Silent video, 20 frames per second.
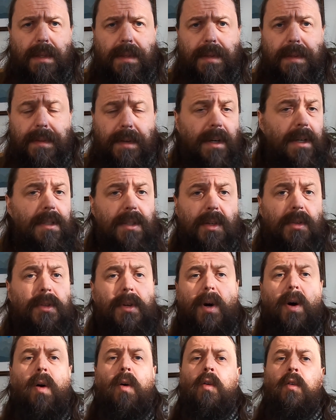that I
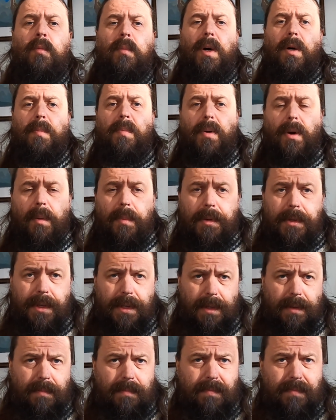don't own my
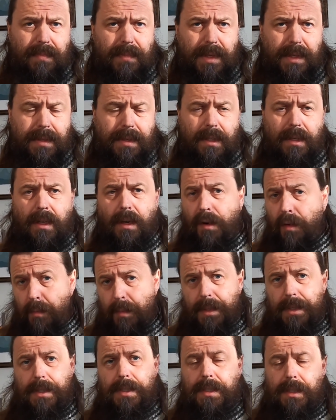property, that the
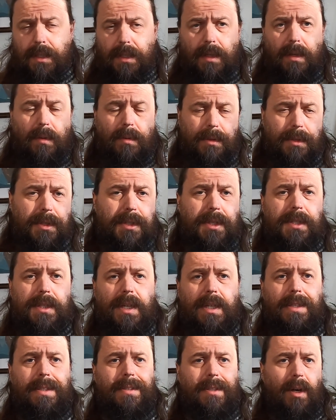government or the
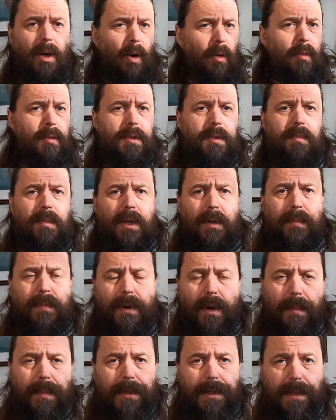state owns my
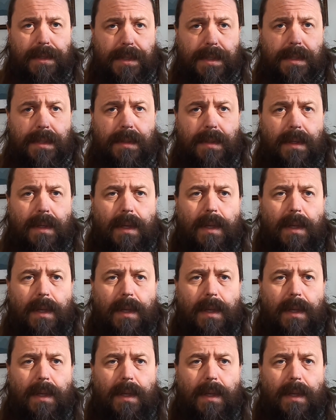properties,